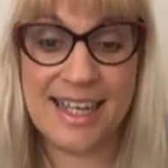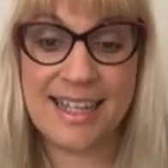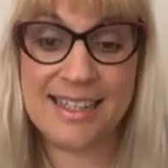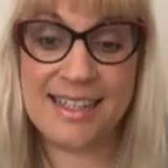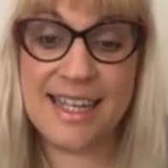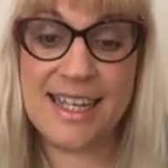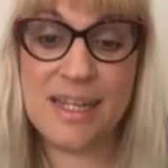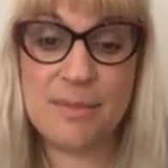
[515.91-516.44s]

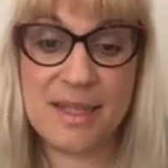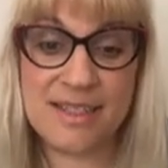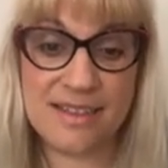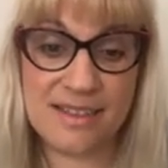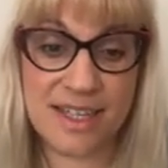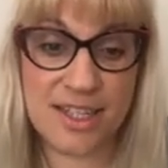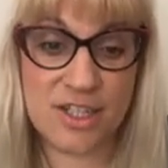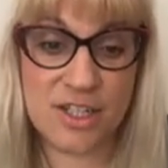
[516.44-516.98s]
daily
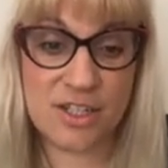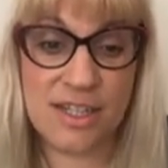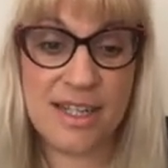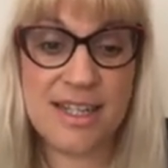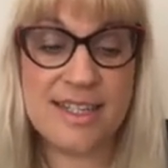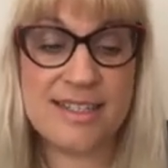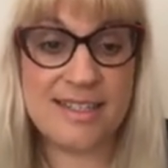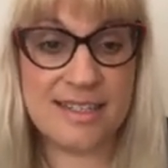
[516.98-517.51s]
meditation,
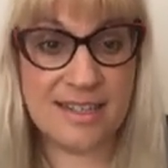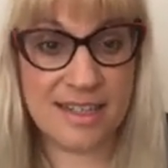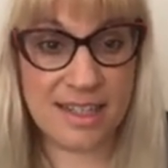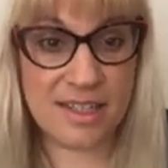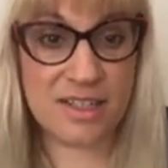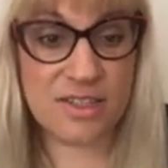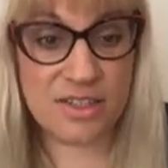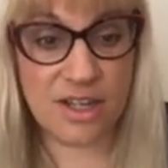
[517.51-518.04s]
sitting in
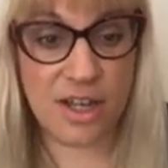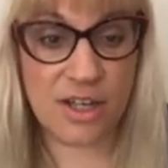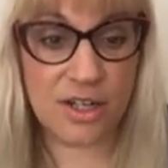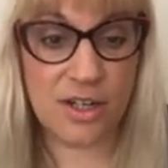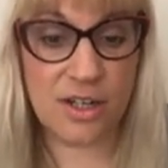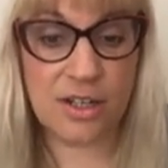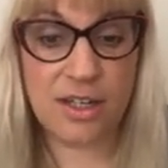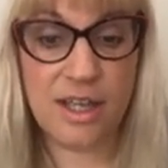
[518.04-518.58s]
a
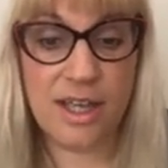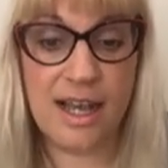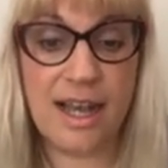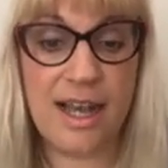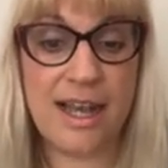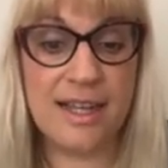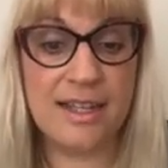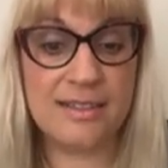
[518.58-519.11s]
circle,
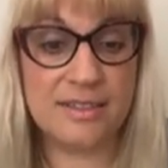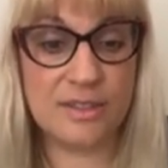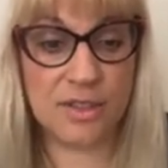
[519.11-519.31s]
and